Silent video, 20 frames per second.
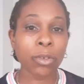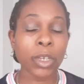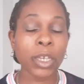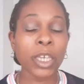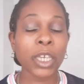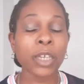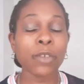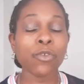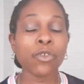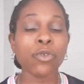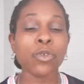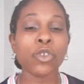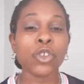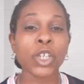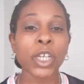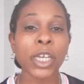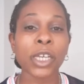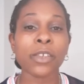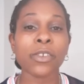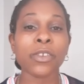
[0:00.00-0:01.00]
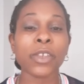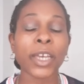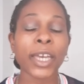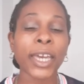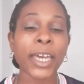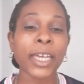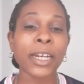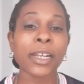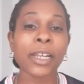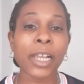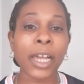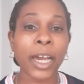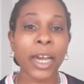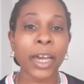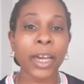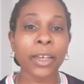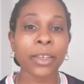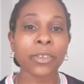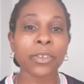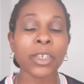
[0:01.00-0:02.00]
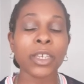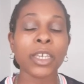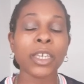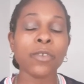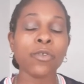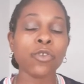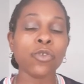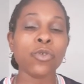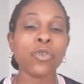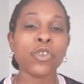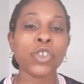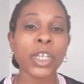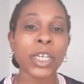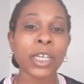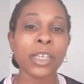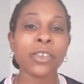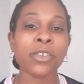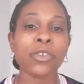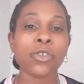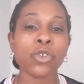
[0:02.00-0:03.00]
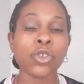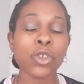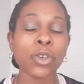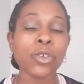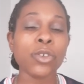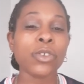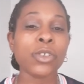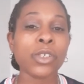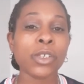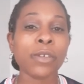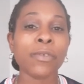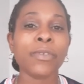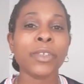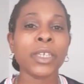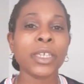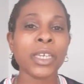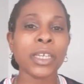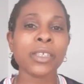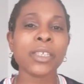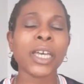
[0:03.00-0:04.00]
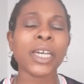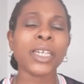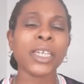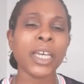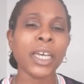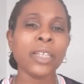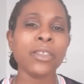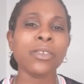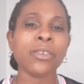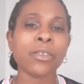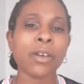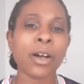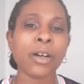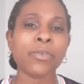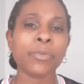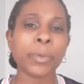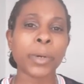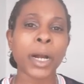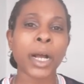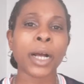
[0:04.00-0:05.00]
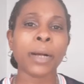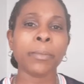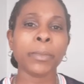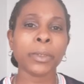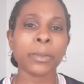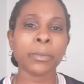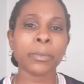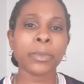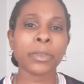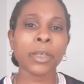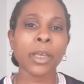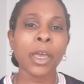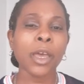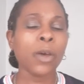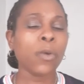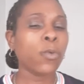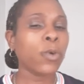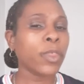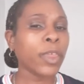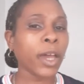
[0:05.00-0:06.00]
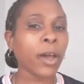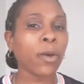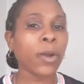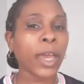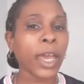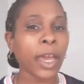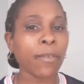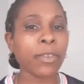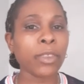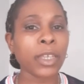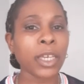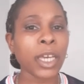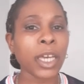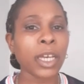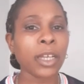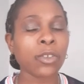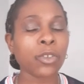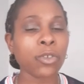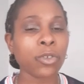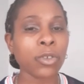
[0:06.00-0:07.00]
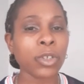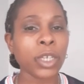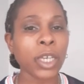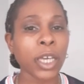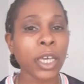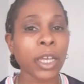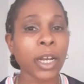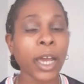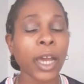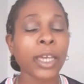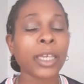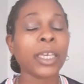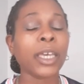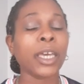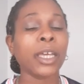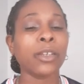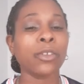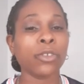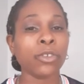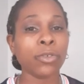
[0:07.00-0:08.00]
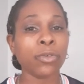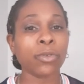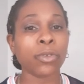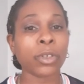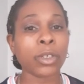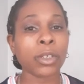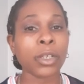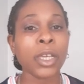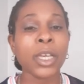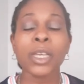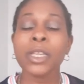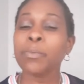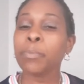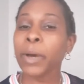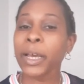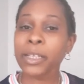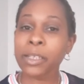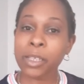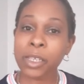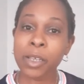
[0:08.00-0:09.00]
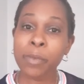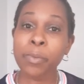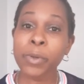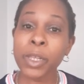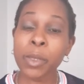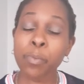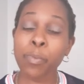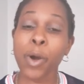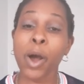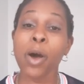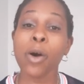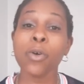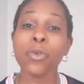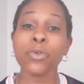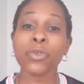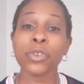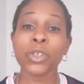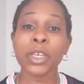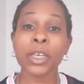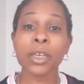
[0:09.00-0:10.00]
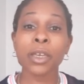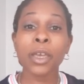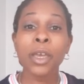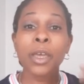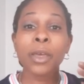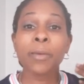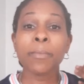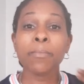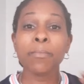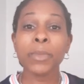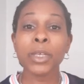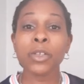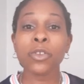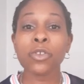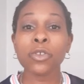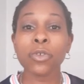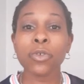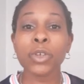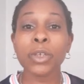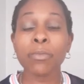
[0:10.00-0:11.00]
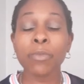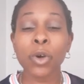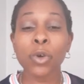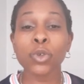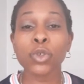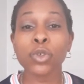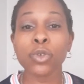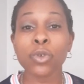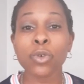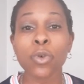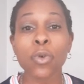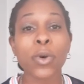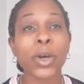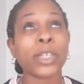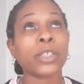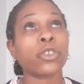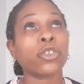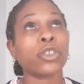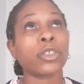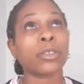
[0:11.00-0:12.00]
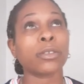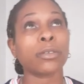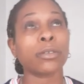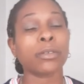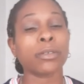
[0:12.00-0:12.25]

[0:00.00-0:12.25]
It gives you a chance to analyze. It gives you a chance to show yourself that, yes, I can solve problems without having the answer yet. I can do it by simply posing mental, emotional questions.